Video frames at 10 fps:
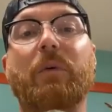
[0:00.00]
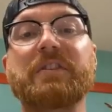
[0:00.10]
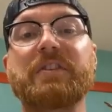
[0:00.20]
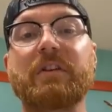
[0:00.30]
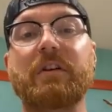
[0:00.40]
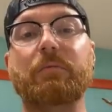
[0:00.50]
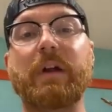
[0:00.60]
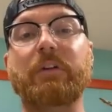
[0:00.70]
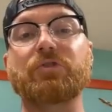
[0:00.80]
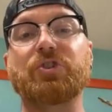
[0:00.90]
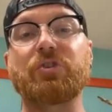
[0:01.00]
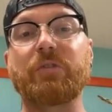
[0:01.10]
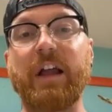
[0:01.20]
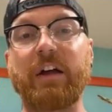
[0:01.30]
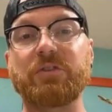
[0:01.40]
Once they're around
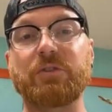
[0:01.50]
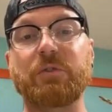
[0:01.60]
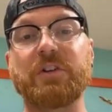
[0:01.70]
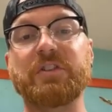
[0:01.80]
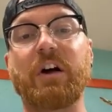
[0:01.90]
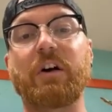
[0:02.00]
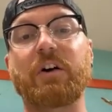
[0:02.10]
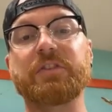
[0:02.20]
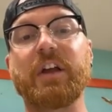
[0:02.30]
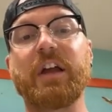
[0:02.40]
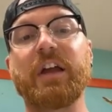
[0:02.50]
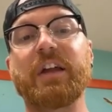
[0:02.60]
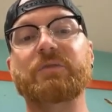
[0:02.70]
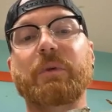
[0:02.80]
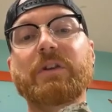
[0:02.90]
juvenile to adult
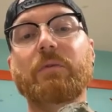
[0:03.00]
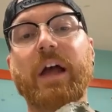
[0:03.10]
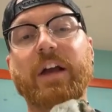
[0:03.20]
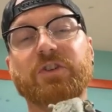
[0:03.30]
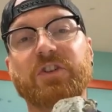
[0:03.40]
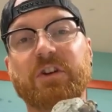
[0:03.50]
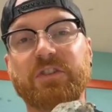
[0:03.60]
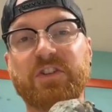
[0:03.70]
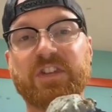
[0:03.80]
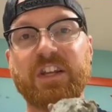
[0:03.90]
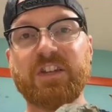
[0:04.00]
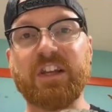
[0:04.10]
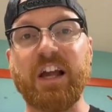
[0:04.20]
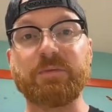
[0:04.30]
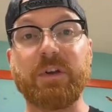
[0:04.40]
is when you actually start to see these
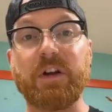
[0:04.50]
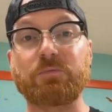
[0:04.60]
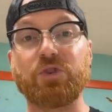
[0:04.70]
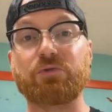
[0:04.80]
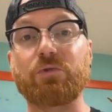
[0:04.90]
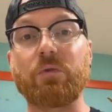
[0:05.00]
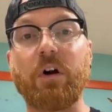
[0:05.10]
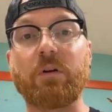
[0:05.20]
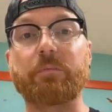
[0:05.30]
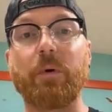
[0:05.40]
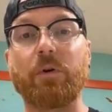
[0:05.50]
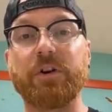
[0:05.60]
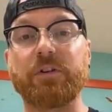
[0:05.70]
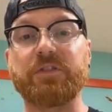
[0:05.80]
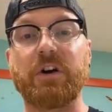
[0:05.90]
guys become true
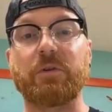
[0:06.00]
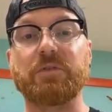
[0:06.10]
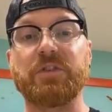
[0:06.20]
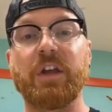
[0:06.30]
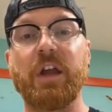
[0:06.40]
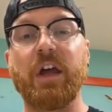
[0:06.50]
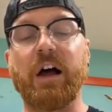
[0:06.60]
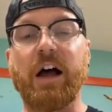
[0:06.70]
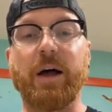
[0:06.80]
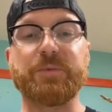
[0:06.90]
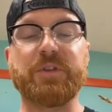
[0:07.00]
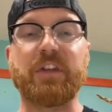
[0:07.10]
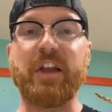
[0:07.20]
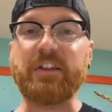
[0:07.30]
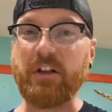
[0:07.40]
arboreal toads. So
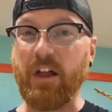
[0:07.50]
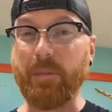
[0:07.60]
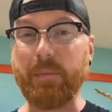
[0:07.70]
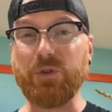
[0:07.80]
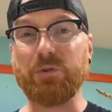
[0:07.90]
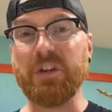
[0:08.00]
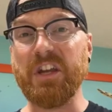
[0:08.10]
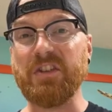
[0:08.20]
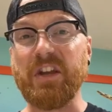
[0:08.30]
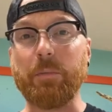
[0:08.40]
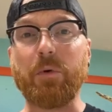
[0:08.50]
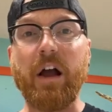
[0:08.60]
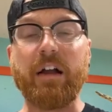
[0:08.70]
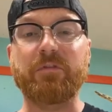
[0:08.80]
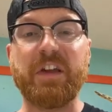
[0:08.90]
they like to climb up trees, up
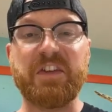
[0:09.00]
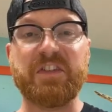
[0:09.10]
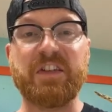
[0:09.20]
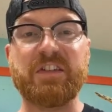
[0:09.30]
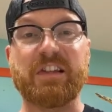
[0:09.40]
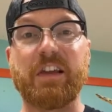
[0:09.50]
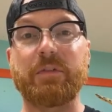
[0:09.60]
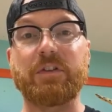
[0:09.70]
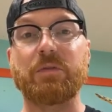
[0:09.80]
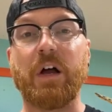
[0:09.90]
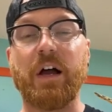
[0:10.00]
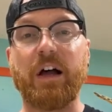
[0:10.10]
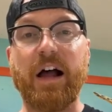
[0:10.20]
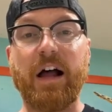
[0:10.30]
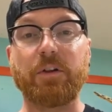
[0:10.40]
rock faces, live in
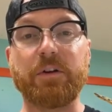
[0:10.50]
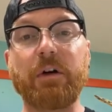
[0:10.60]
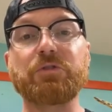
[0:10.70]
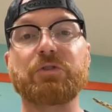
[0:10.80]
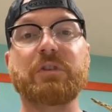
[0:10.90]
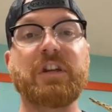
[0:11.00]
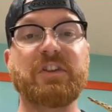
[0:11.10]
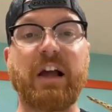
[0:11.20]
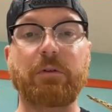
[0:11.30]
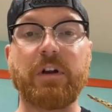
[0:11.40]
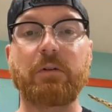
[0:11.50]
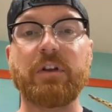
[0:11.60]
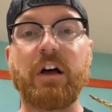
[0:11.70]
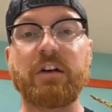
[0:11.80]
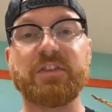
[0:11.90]
hollowed out trees, hollowed
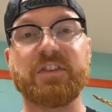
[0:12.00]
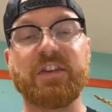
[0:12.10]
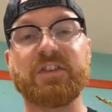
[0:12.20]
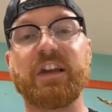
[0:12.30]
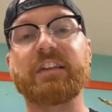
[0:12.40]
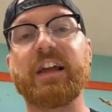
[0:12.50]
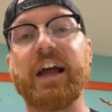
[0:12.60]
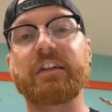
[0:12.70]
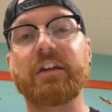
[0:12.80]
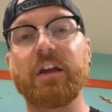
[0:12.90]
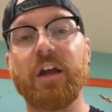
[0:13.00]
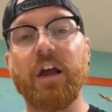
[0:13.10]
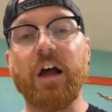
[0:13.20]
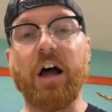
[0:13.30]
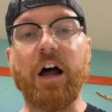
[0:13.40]
out logs, things like that.
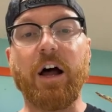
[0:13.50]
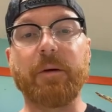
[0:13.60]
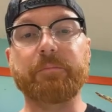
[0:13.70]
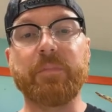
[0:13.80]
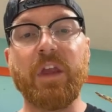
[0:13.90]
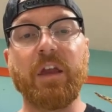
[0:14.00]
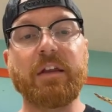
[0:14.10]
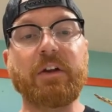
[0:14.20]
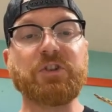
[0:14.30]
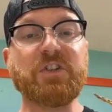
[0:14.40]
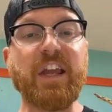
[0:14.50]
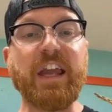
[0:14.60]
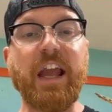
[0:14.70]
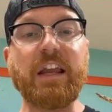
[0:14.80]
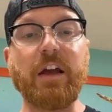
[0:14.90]
Now, just
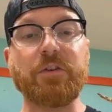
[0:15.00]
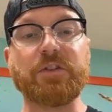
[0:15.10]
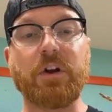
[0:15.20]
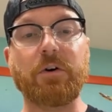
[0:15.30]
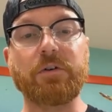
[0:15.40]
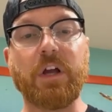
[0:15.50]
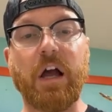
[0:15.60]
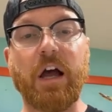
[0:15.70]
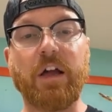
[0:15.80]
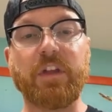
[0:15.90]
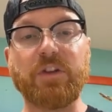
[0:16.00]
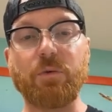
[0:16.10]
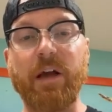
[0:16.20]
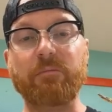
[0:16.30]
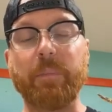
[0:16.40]
like any other toad, they
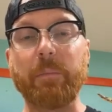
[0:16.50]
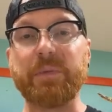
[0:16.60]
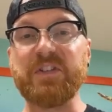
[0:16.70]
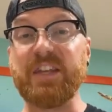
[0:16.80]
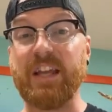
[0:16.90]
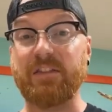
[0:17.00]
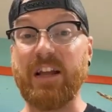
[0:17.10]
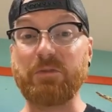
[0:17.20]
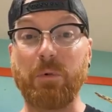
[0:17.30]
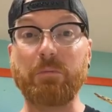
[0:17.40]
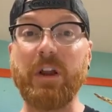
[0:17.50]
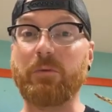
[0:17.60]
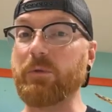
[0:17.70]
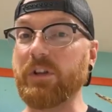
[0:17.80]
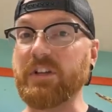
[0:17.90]
do have bumpy skin. That's one way
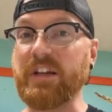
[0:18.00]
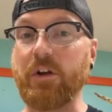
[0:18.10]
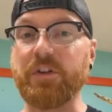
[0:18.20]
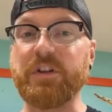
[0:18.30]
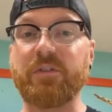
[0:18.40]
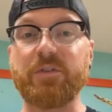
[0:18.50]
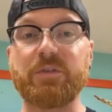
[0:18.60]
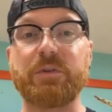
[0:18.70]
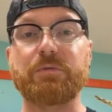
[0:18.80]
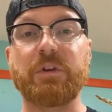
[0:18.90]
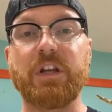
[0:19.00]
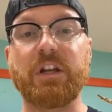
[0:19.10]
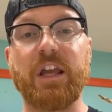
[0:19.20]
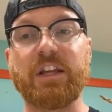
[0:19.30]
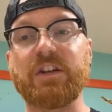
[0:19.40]
to really tell the difference
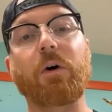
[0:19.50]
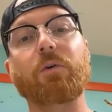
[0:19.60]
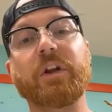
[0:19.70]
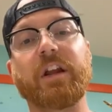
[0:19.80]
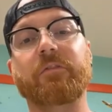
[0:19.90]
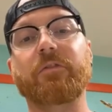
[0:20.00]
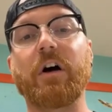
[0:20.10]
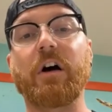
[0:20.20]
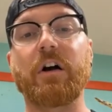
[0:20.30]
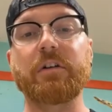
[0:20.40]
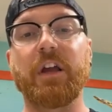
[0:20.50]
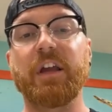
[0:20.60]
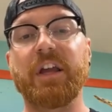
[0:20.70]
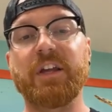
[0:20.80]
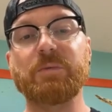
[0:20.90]
between a toad and a frog
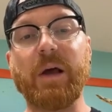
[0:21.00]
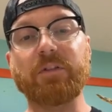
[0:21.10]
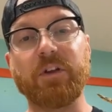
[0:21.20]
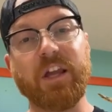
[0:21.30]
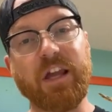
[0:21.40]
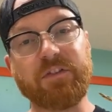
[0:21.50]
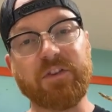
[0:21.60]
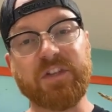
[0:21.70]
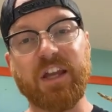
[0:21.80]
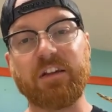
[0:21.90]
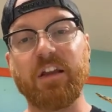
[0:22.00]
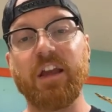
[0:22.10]
is by looking at the skin.